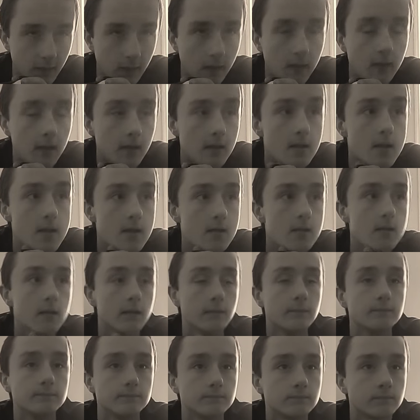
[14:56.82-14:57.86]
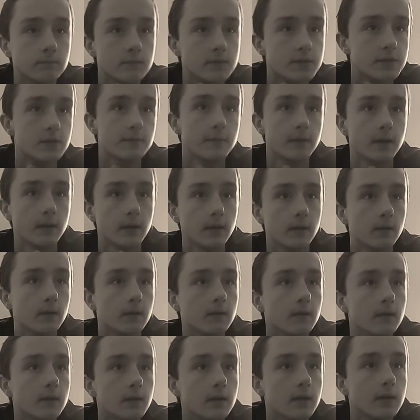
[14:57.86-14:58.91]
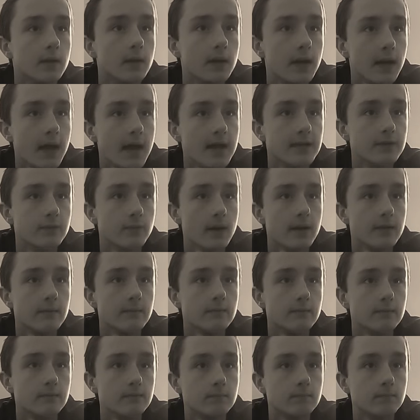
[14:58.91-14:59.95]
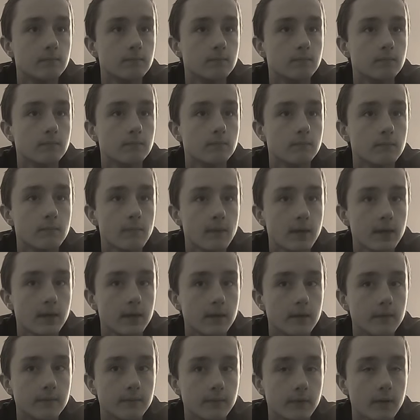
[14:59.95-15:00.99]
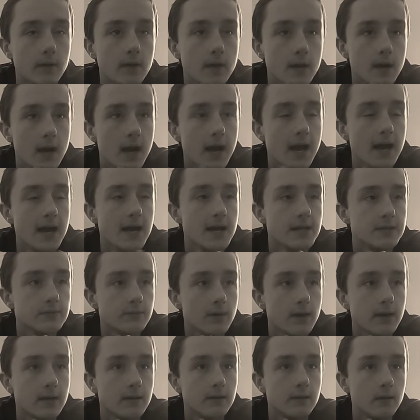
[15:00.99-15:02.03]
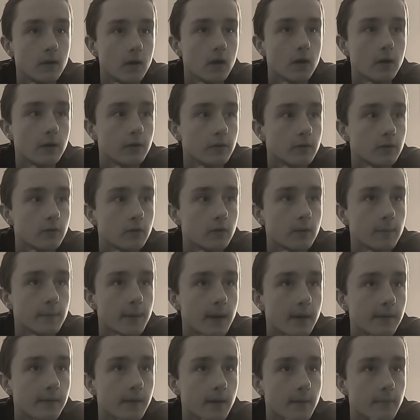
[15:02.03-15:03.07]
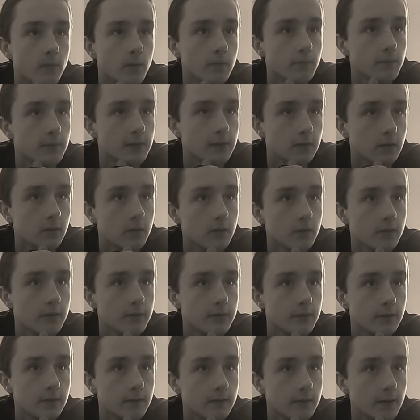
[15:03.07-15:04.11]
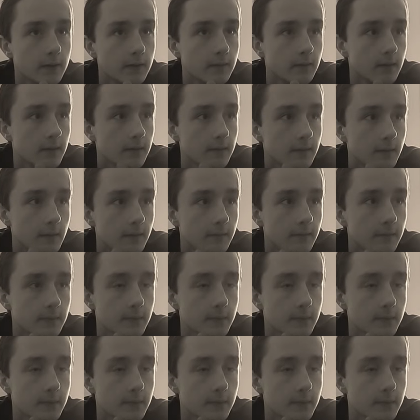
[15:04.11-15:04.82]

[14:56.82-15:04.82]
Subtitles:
excuse me, I had to write. Am I gonna hit him? I had to write an article about what we learned, like of